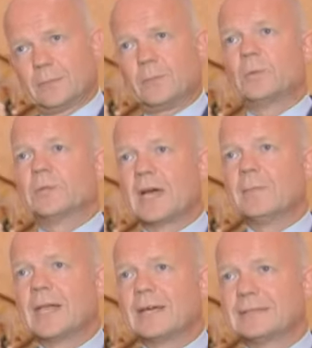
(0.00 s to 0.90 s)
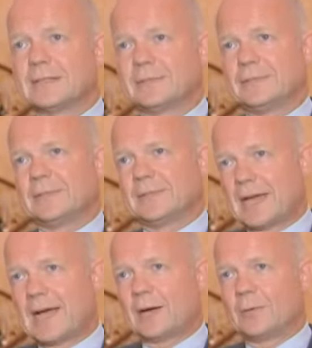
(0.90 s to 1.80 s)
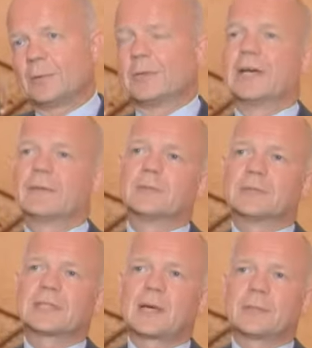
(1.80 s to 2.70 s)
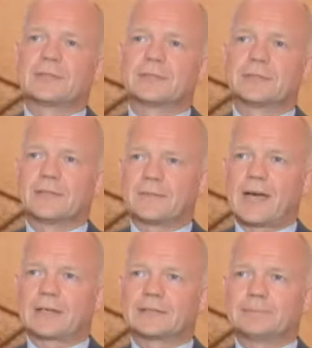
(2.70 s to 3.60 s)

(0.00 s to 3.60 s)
would come later. Now we have to establish the facts.